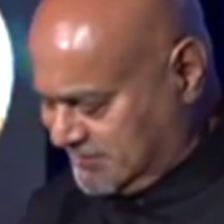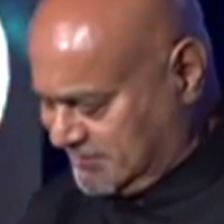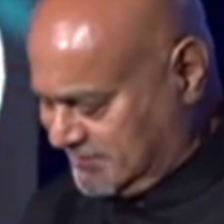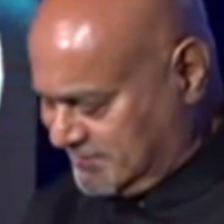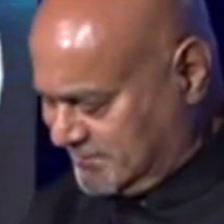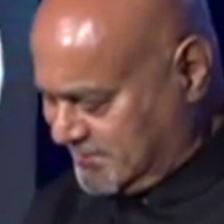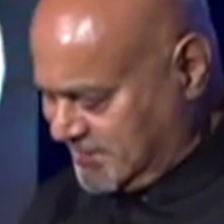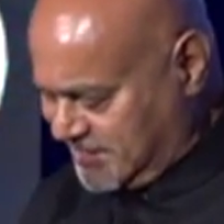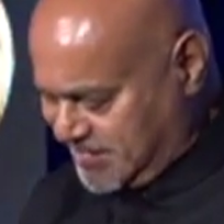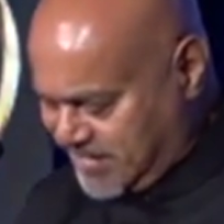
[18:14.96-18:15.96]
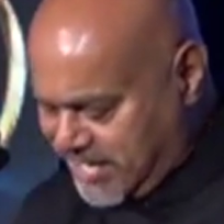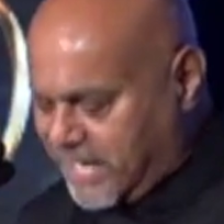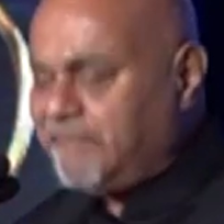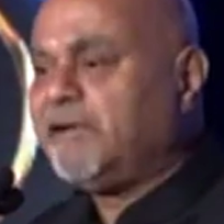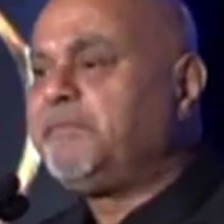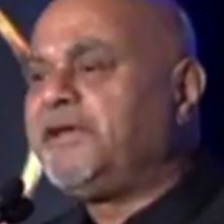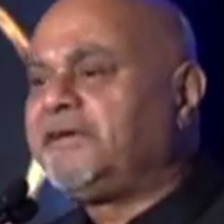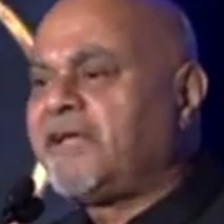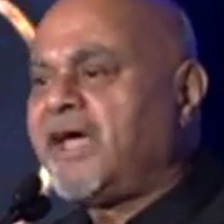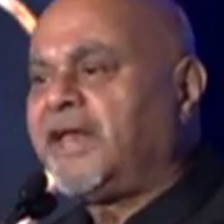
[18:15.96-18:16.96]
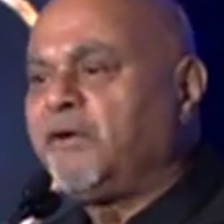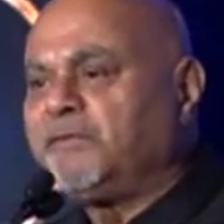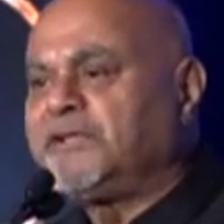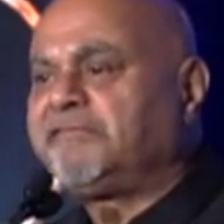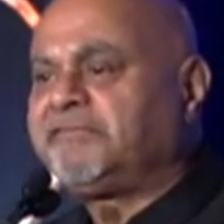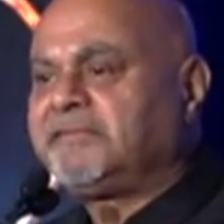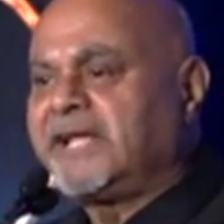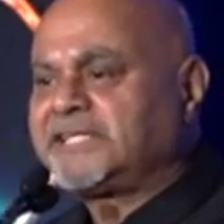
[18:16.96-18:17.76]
He will be retiring over the next few weeks.